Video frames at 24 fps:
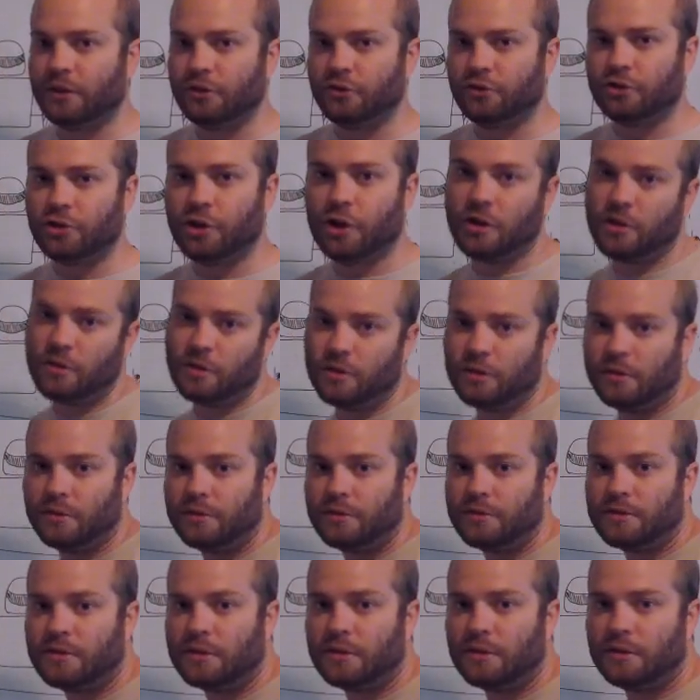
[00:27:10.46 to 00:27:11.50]
is
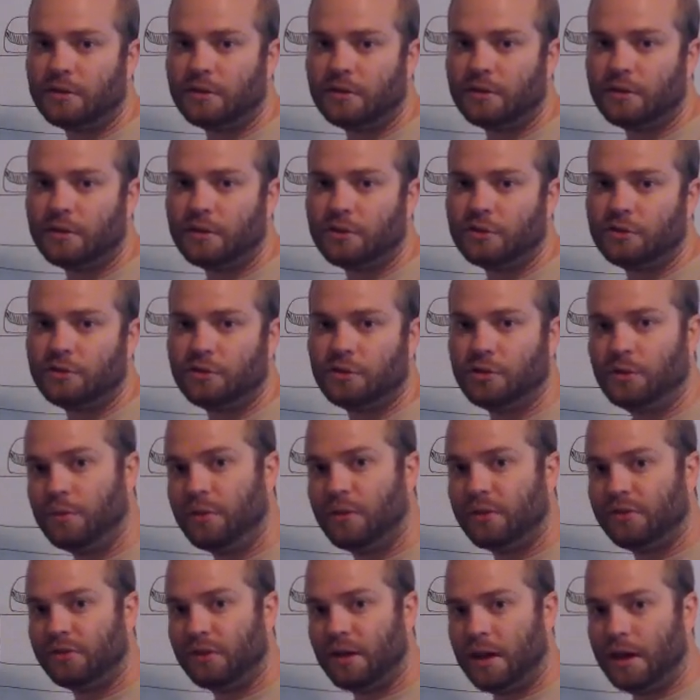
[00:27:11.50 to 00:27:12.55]
turned to
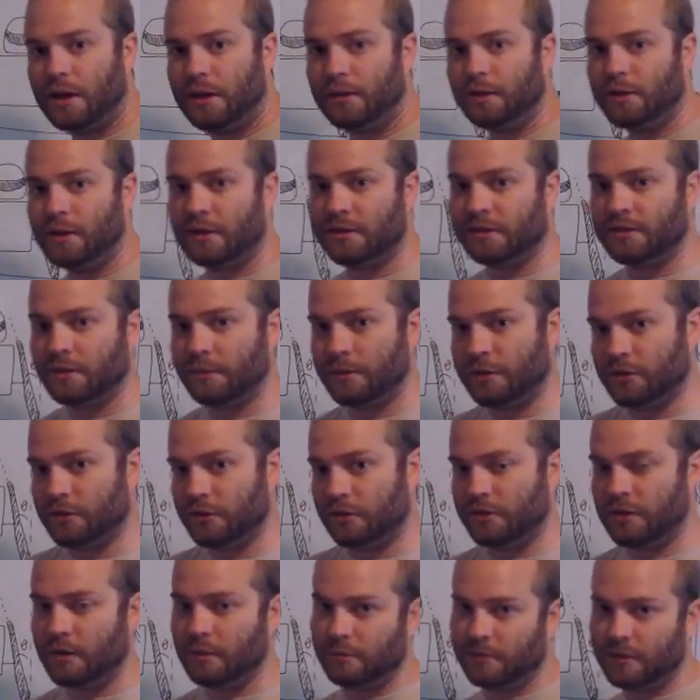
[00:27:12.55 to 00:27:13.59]
the side. Okay, somebody is
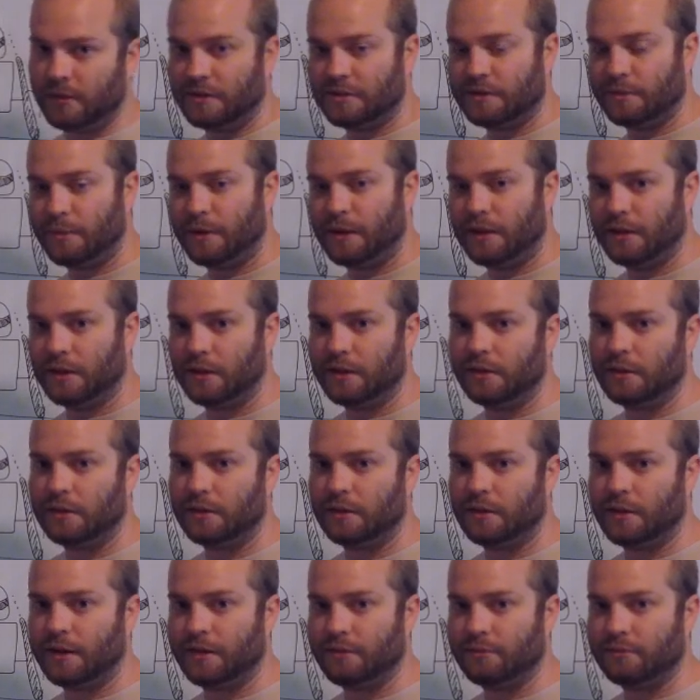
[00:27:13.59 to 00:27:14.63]
attempting to make
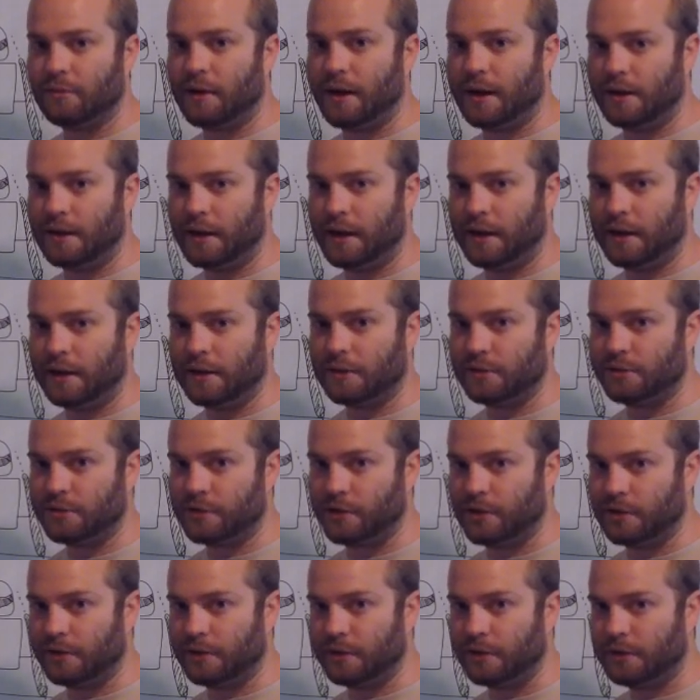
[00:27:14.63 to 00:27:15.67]
a right-hand
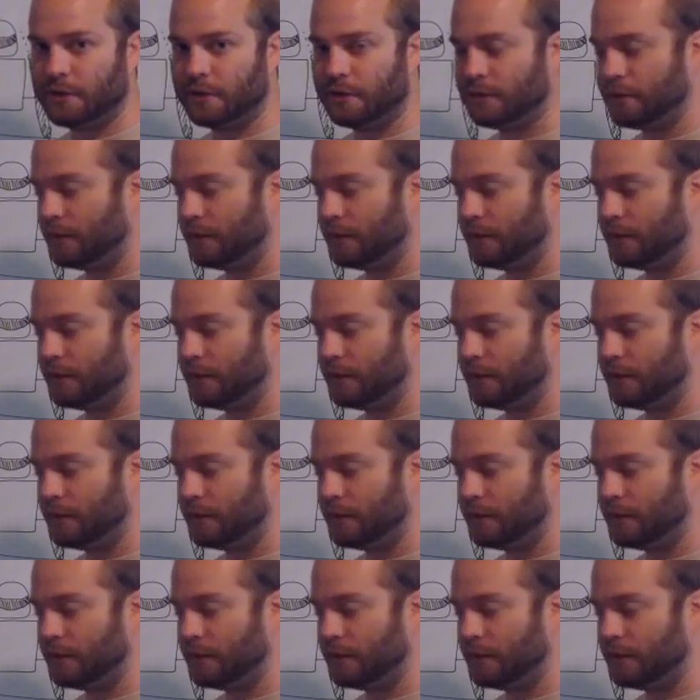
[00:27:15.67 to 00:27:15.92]
turn.